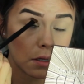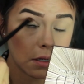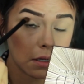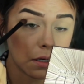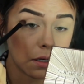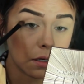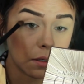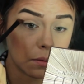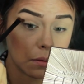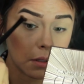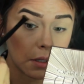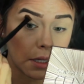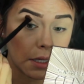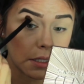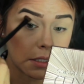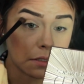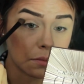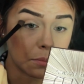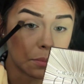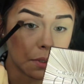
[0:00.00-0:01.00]
and
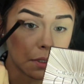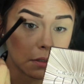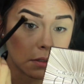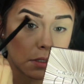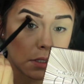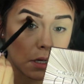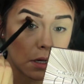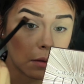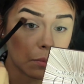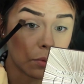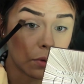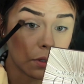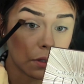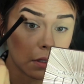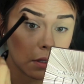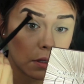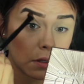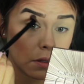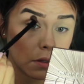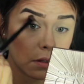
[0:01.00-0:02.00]
like to build up with
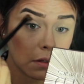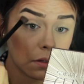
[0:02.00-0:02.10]
it.